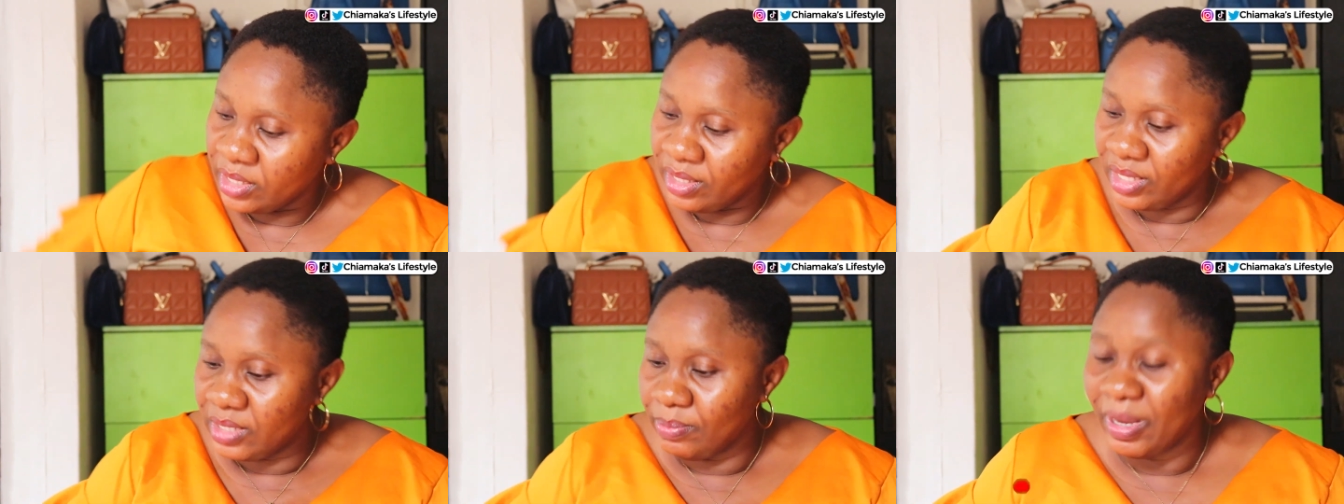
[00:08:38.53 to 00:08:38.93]

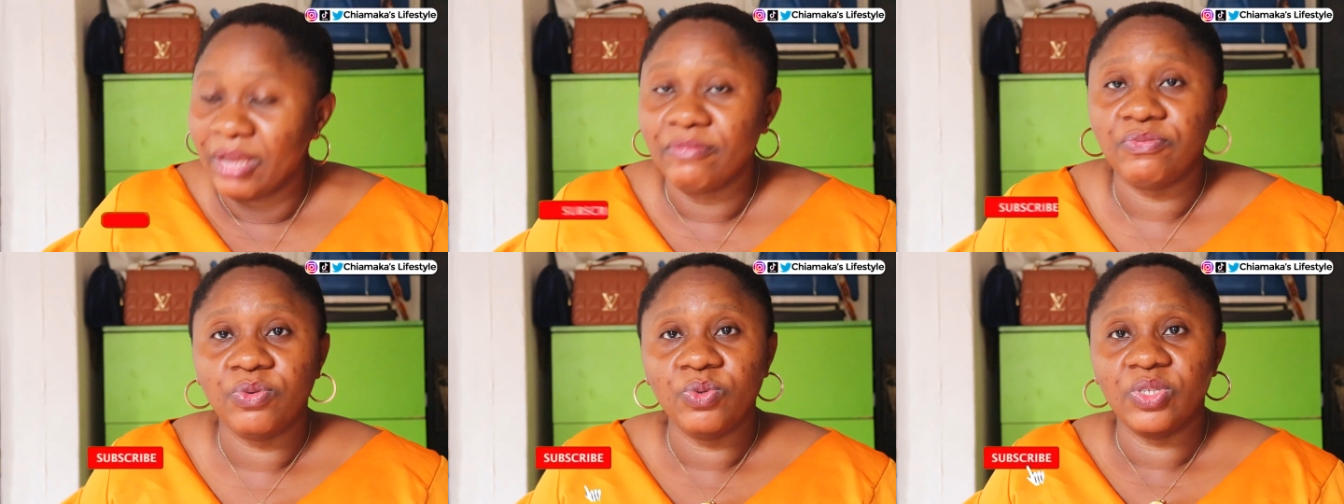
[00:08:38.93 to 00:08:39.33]
This is
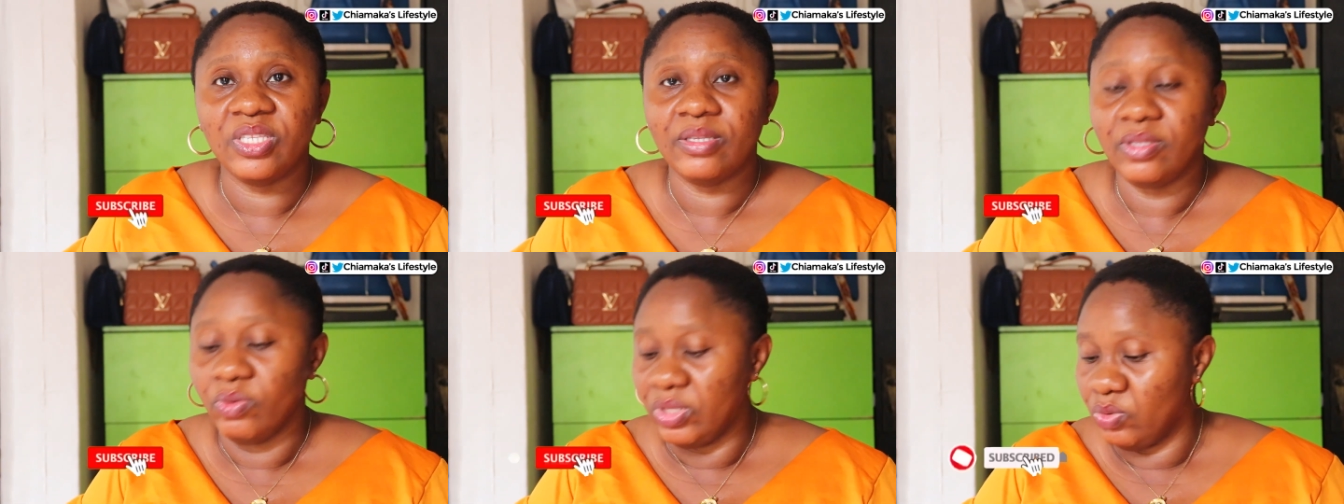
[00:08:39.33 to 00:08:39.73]
my views,
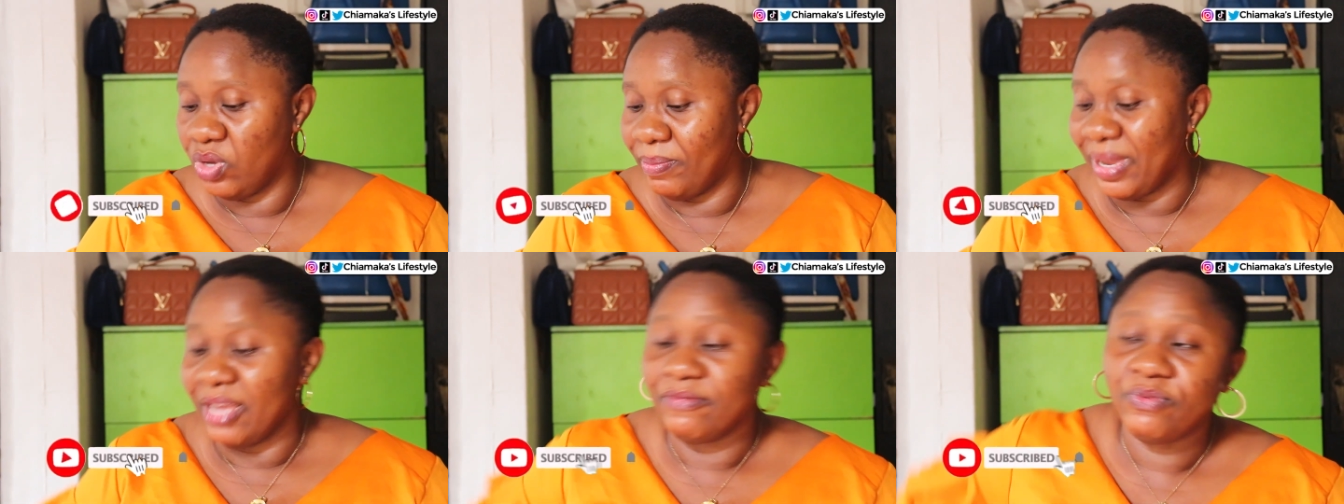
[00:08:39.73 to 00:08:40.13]
the
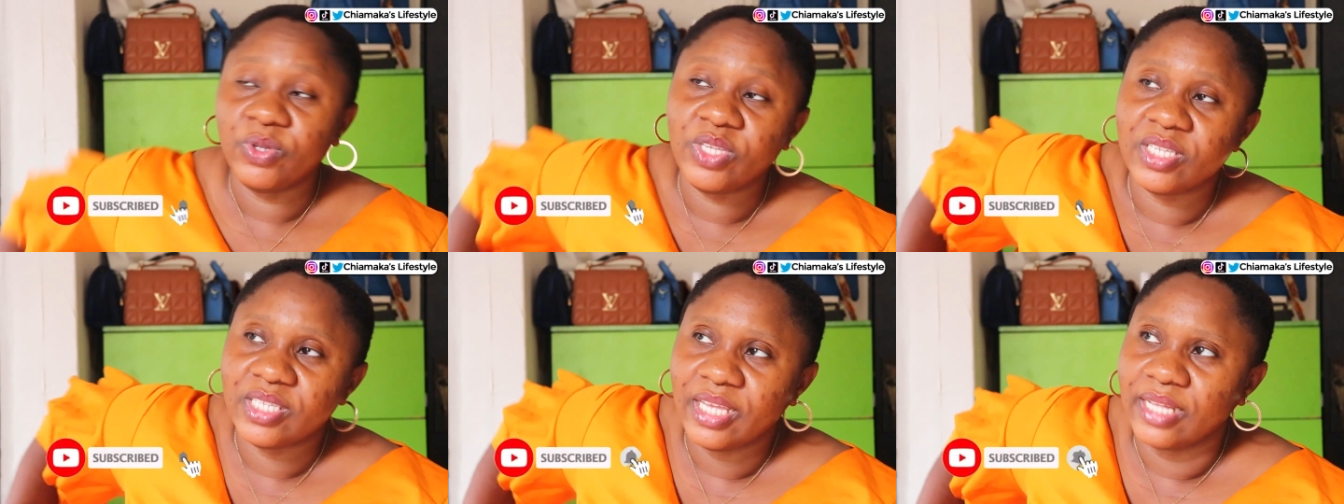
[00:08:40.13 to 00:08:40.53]
way my
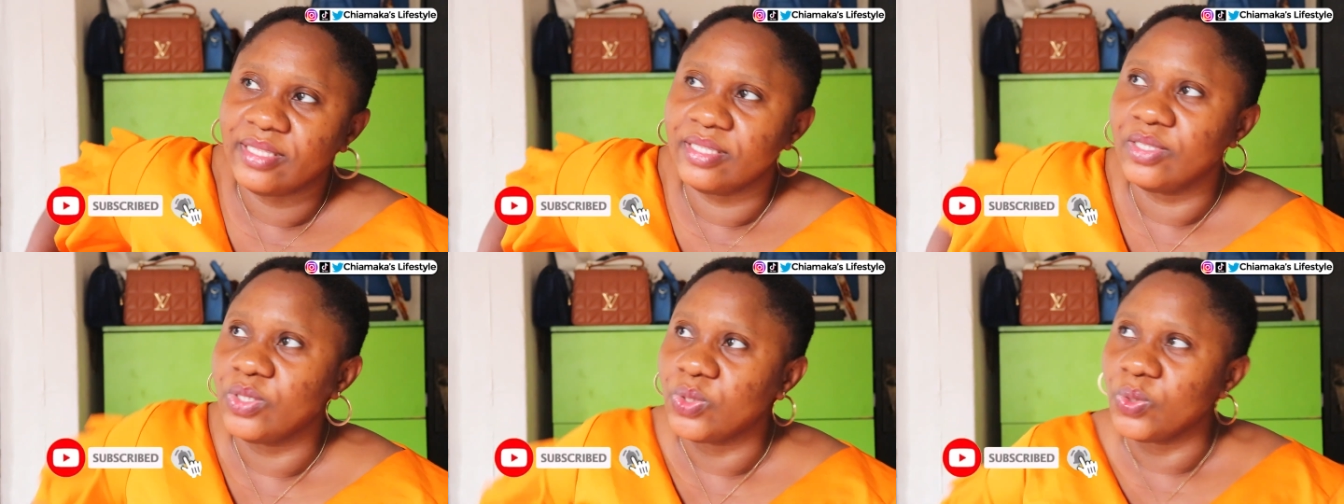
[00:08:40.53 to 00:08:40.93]
views is
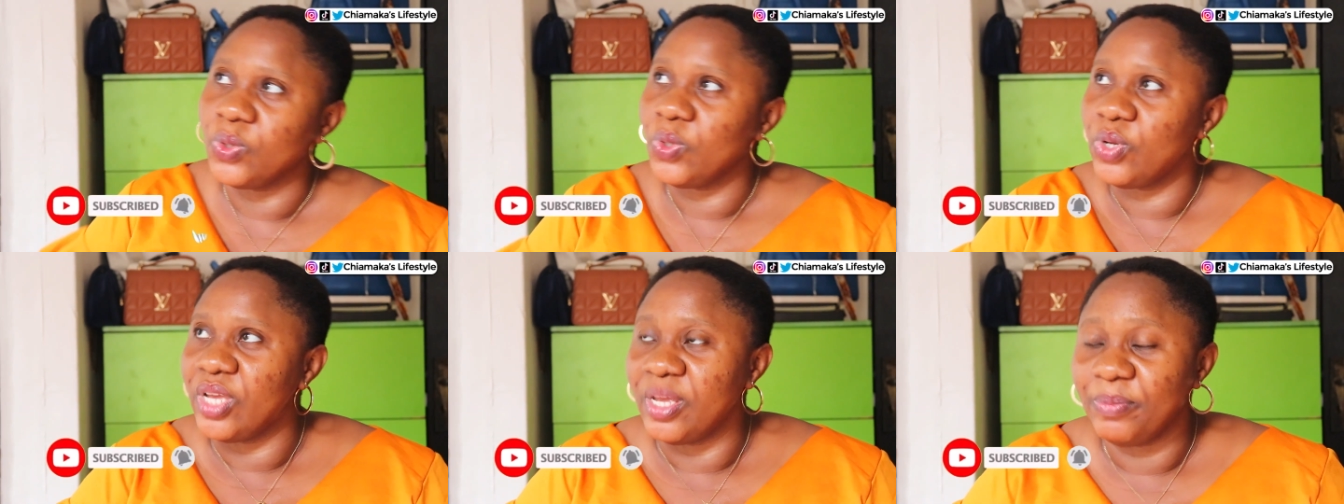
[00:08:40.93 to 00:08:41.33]
getting so
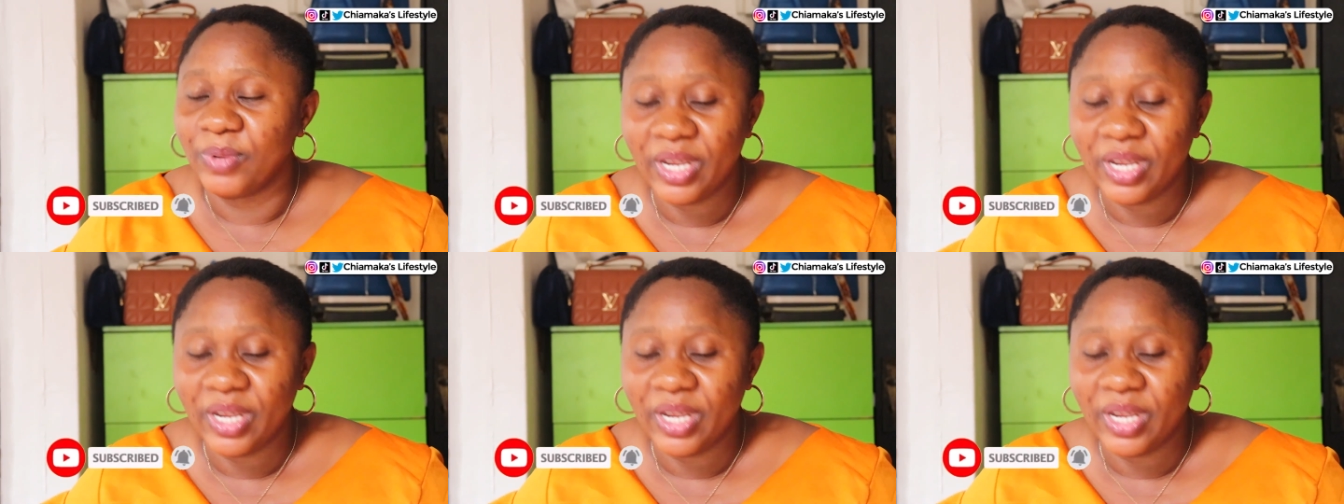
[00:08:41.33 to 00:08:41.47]
low,